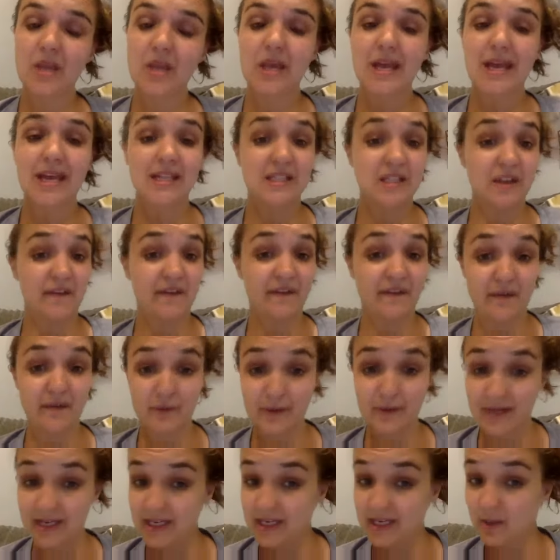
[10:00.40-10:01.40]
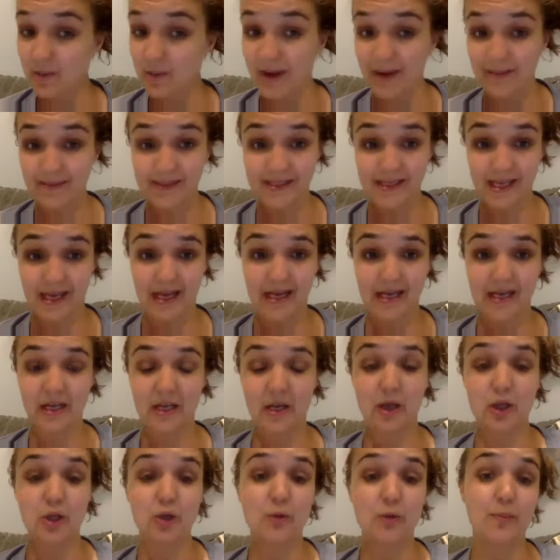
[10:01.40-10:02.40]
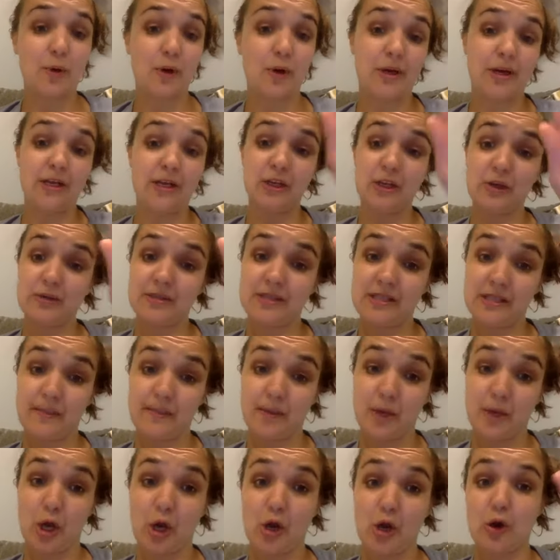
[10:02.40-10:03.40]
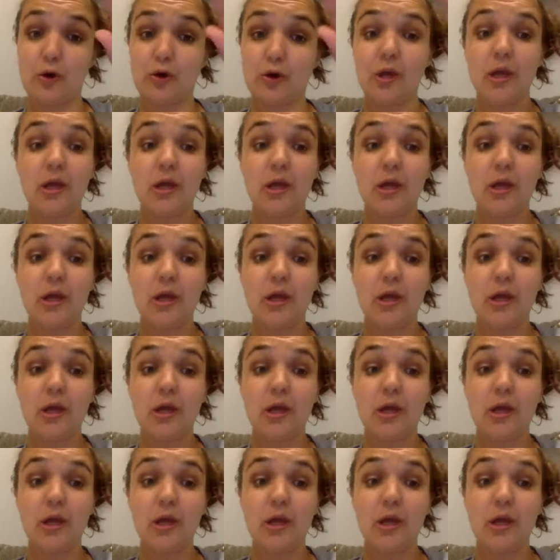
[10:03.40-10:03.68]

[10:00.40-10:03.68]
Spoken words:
It's a free website. You put in your zip code,